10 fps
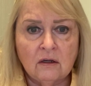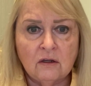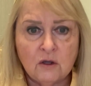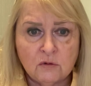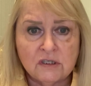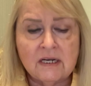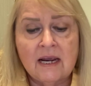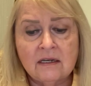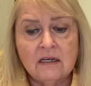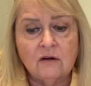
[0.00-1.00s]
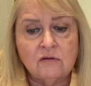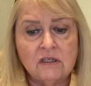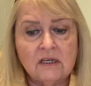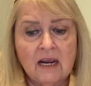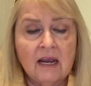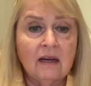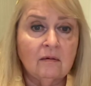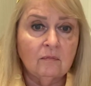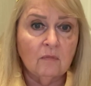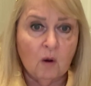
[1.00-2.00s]
You stand here today,
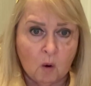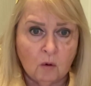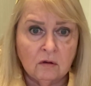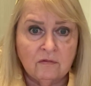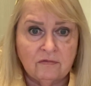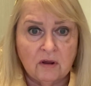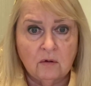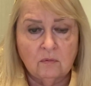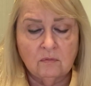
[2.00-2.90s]
all of you,